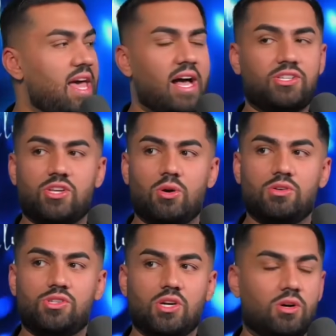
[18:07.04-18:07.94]
Yeah. Wow. So,
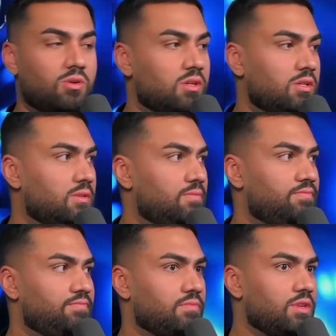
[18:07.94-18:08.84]
chat, so using chat.
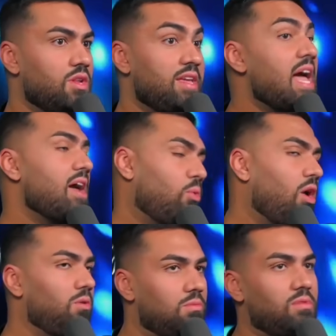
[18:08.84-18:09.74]
Yeah. yeah
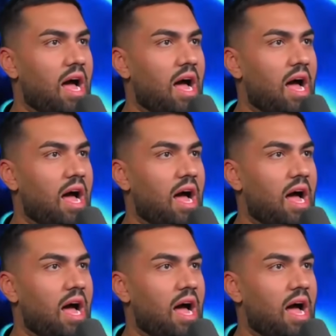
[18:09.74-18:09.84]
well, yeah.